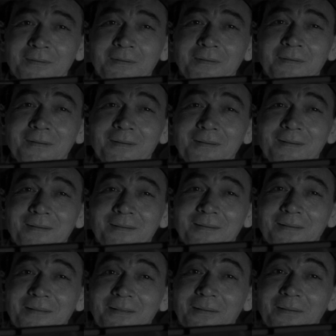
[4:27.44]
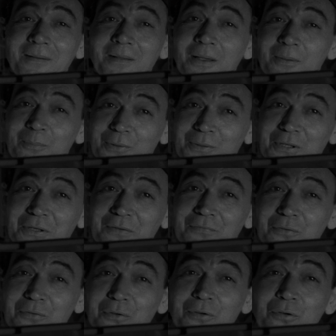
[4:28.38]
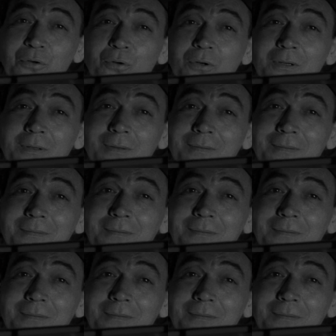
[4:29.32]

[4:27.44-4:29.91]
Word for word: Zone history I believe you're going